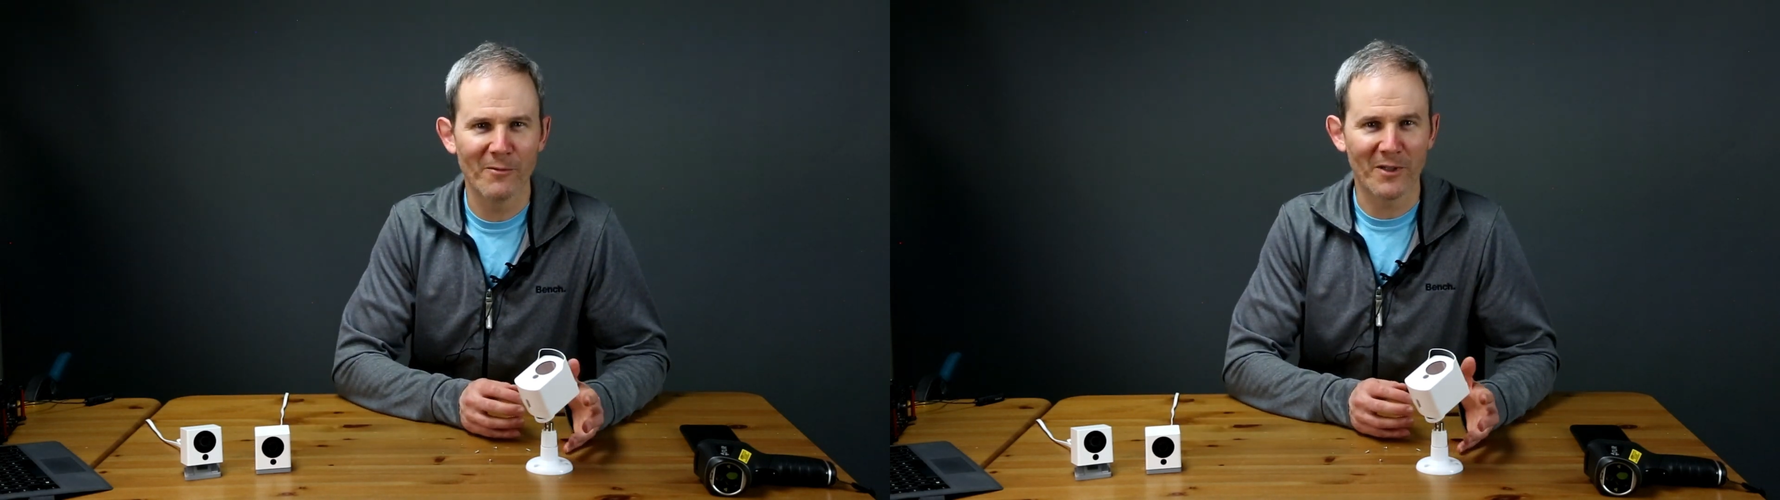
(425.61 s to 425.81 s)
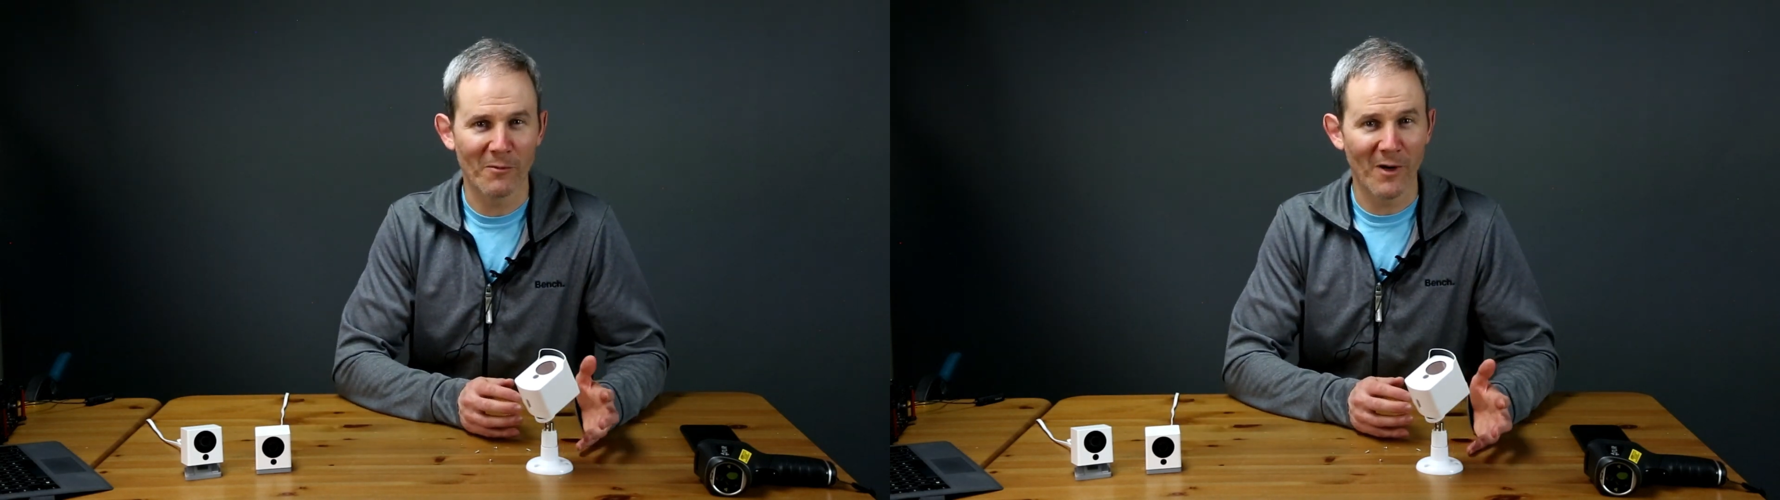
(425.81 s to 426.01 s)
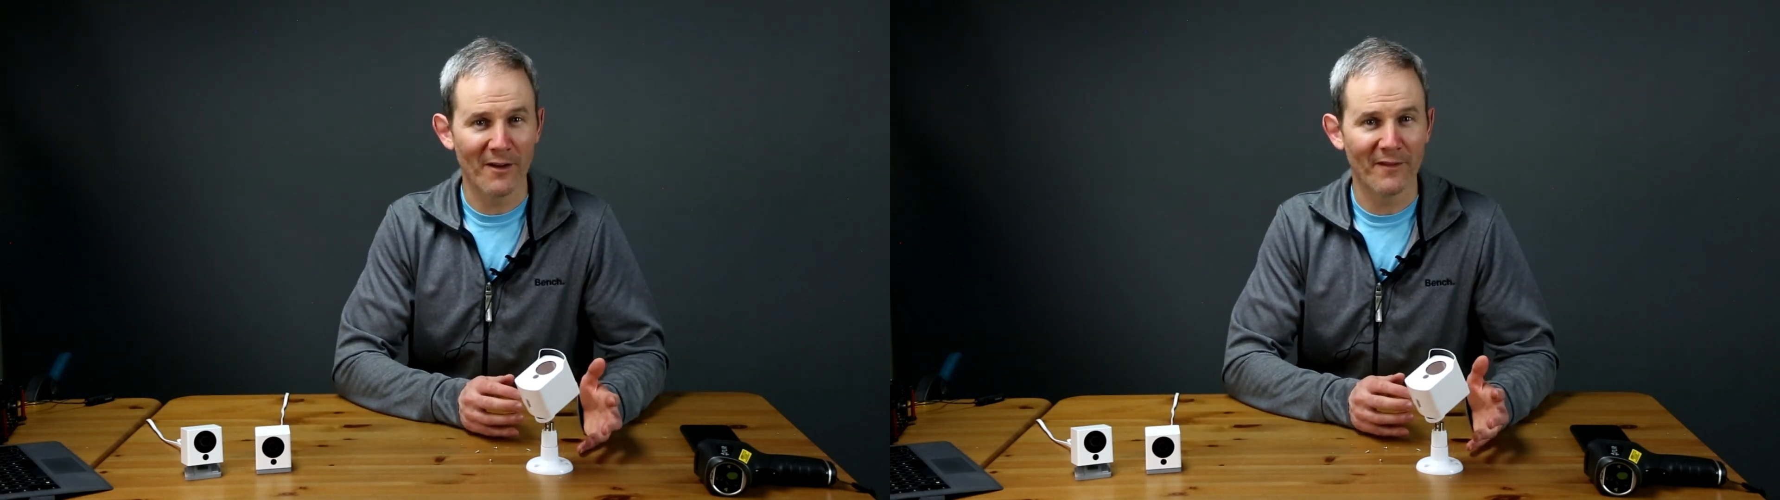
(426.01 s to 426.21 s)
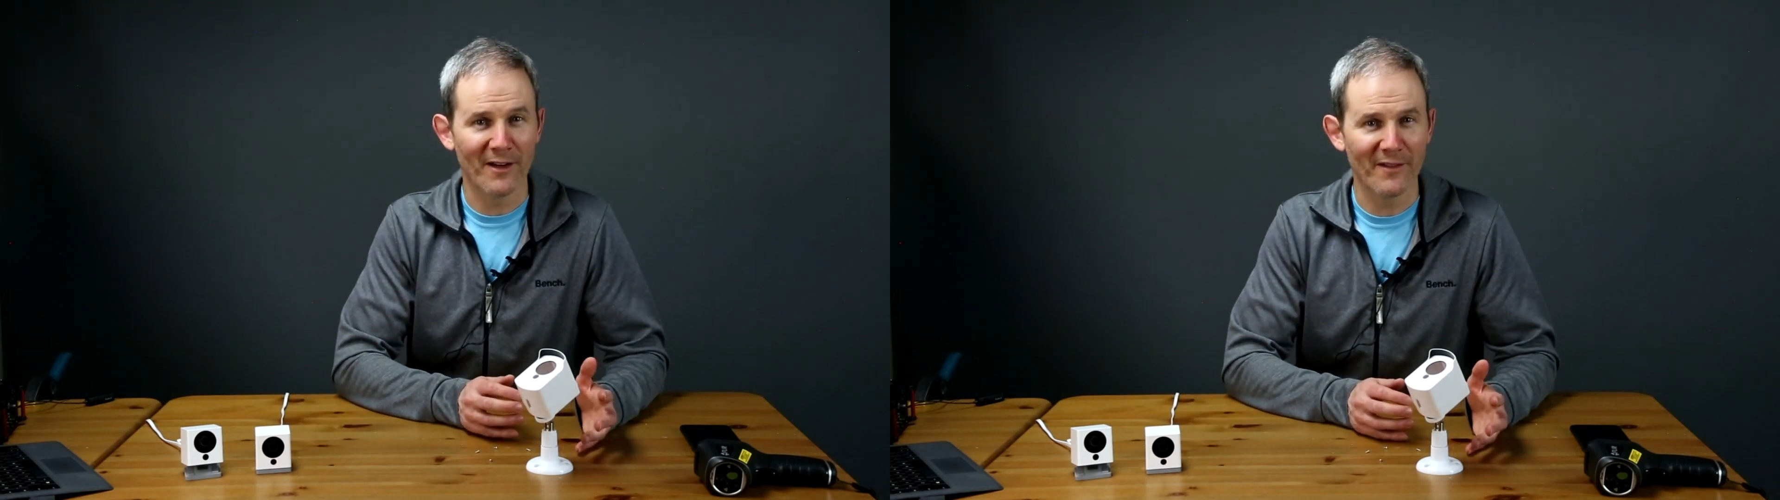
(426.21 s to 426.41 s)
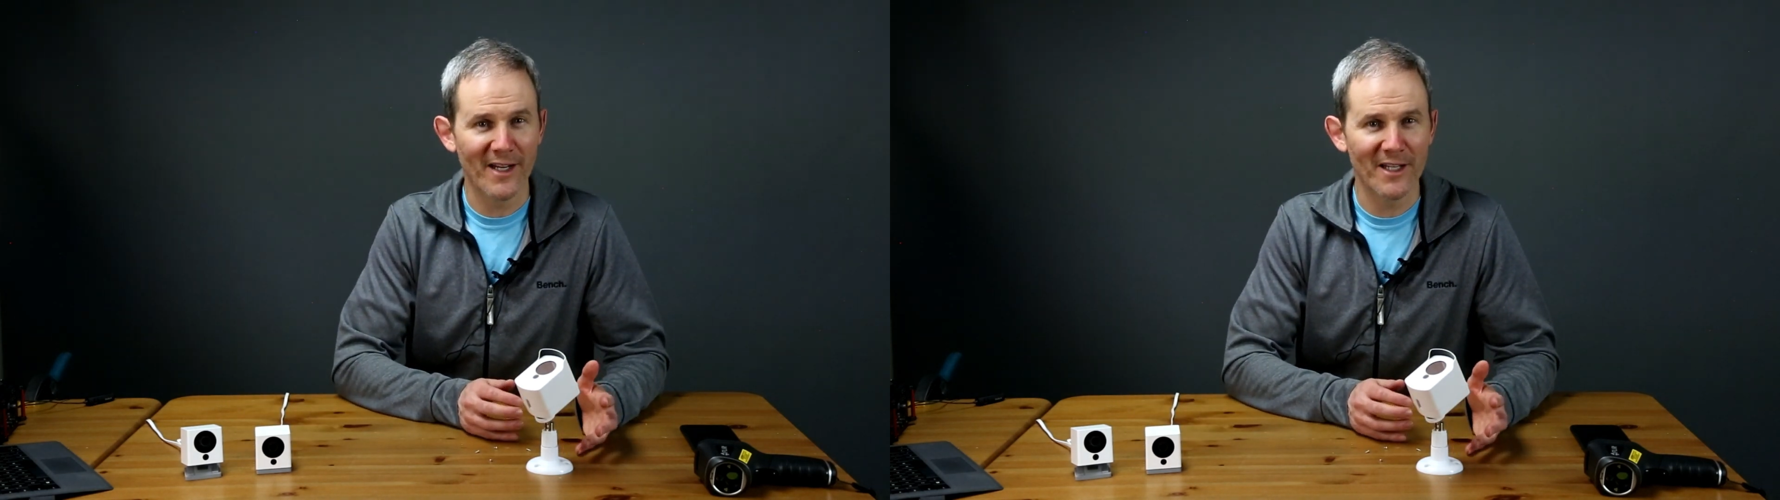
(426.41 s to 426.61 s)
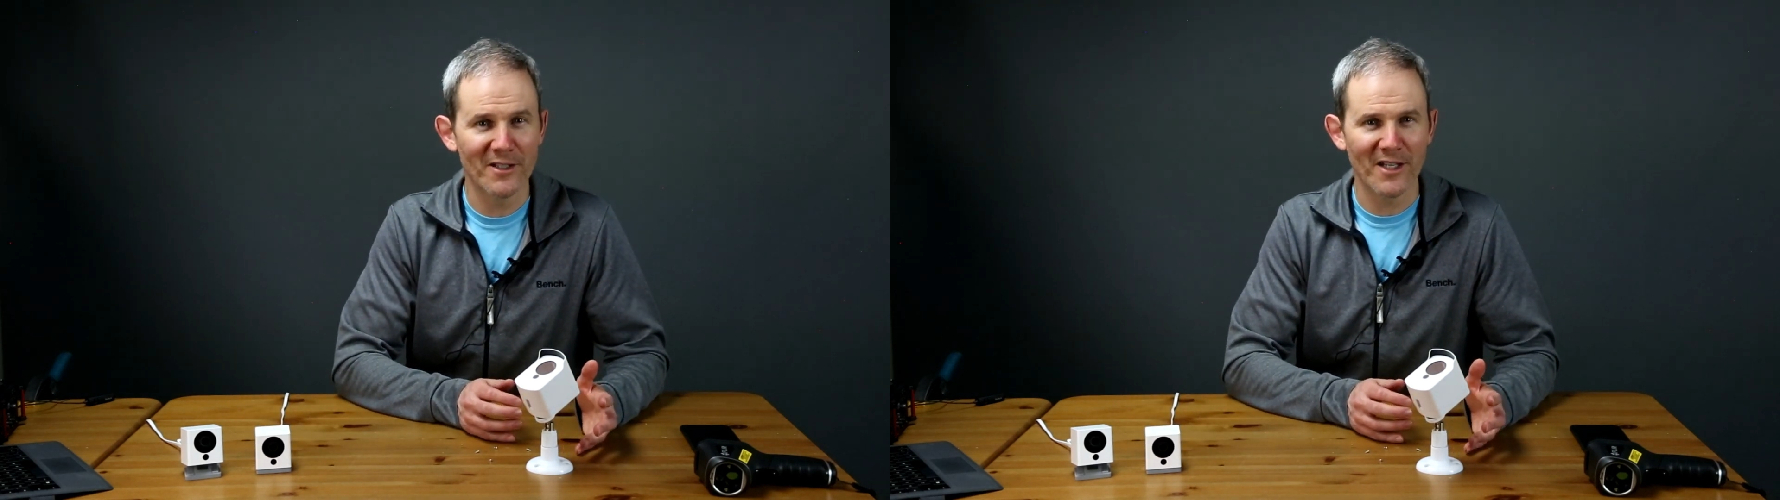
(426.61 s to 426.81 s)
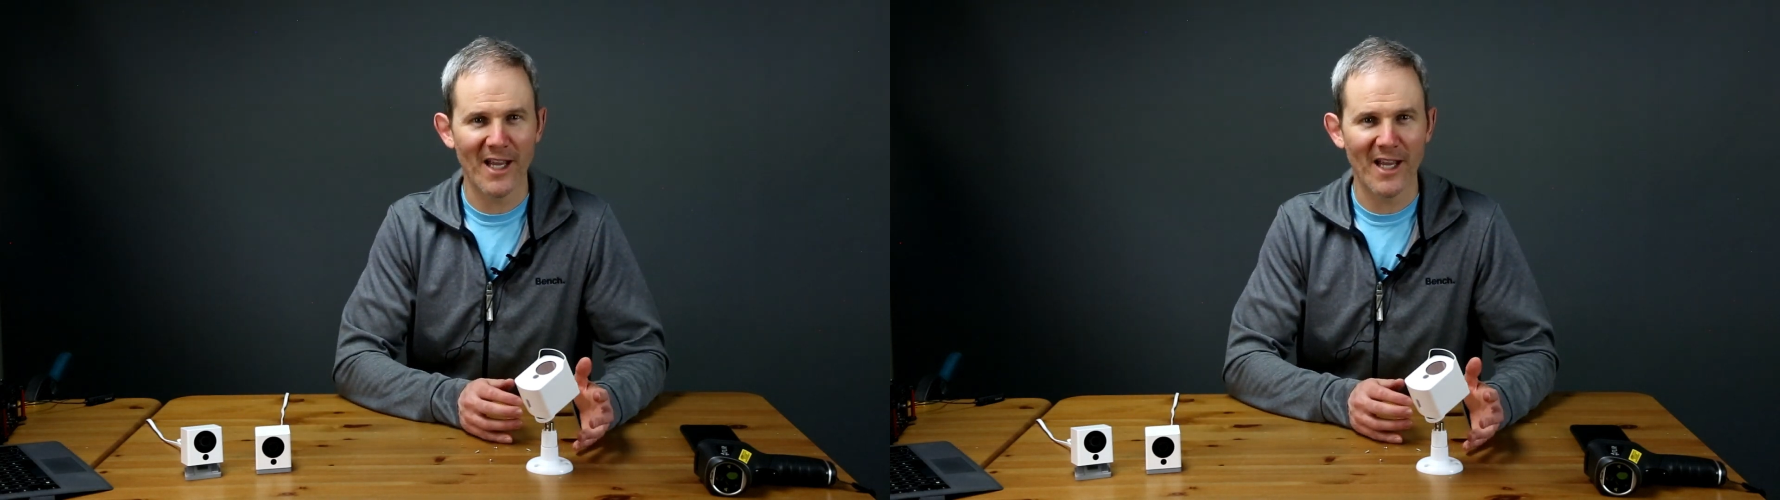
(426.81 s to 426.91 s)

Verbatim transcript: with the Wi-Fi range,